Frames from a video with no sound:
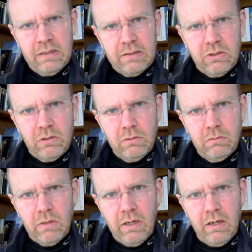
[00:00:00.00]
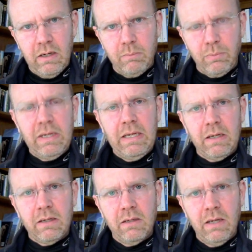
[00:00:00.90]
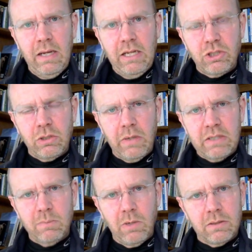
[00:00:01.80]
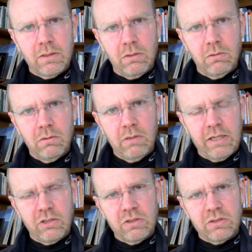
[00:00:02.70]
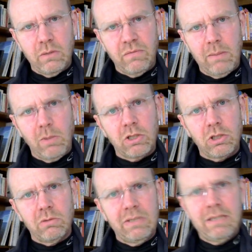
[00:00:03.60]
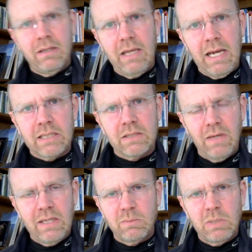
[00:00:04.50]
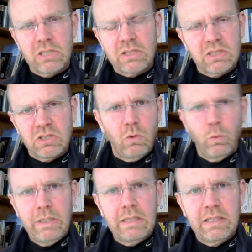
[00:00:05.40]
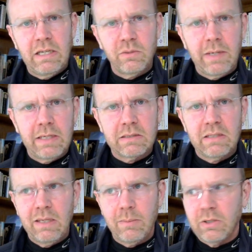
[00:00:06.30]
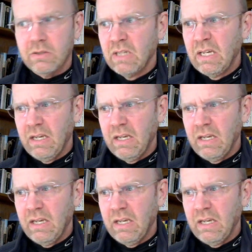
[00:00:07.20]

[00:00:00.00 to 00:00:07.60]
to bring an H2S molecule, a hydrogen sulfide molecule, into the gas phase because it's so weakly held by its neighbors.